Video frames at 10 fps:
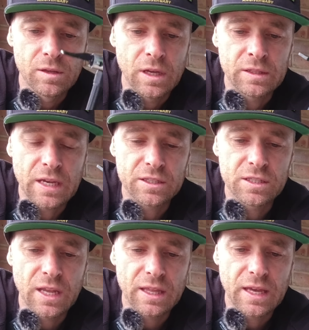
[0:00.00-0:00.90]

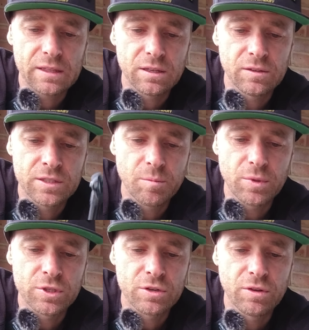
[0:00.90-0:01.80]
attaches like that,
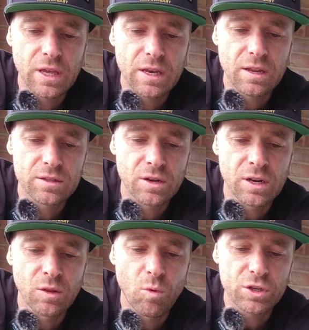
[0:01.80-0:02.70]
simple screw in, it's got a
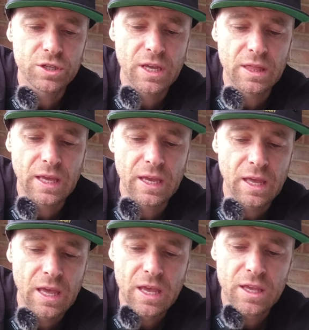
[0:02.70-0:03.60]
little washer in there.
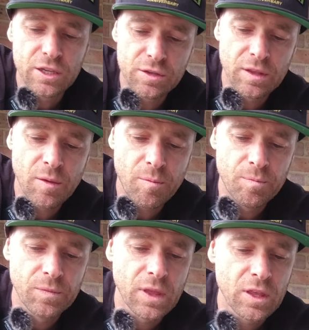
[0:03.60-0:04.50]
You
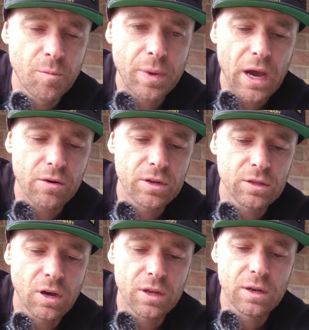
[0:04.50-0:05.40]
power it
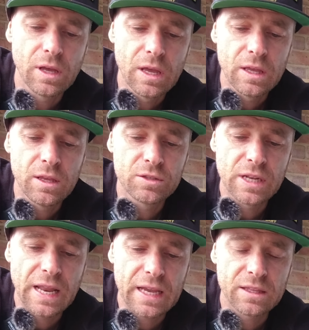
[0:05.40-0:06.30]
on, you
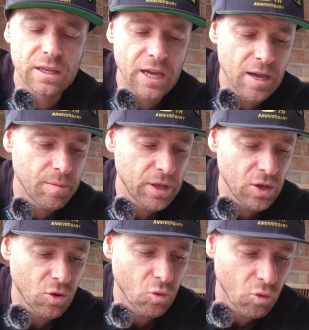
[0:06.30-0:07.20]
select
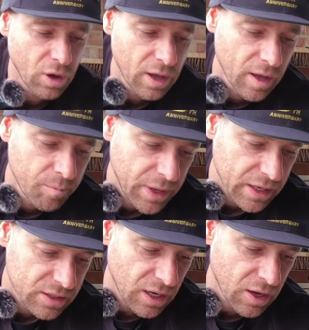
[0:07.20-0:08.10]
your
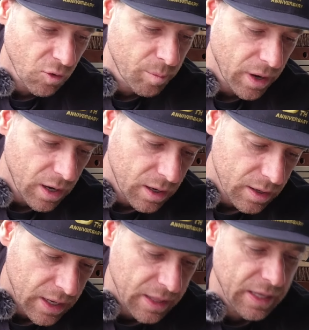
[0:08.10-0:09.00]
PSI or
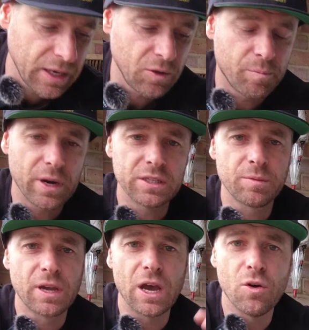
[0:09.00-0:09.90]
bar, and then you press
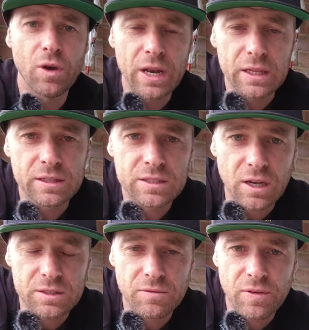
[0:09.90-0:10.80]
go and it
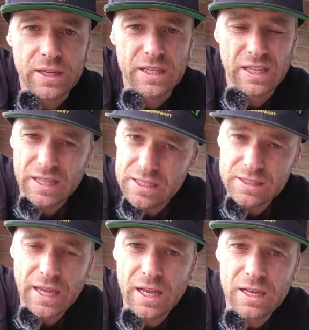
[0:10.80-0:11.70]
starts inflating. It does
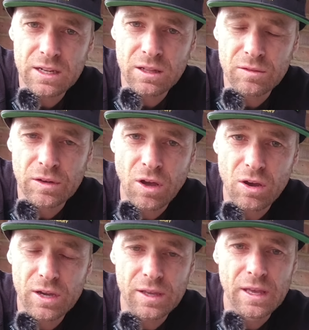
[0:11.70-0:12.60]
take a little
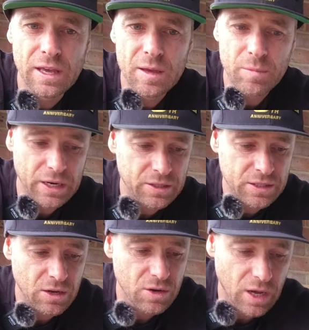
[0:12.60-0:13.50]
longer, but it's
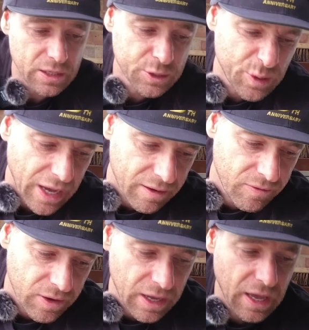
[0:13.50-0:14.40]
so nice to have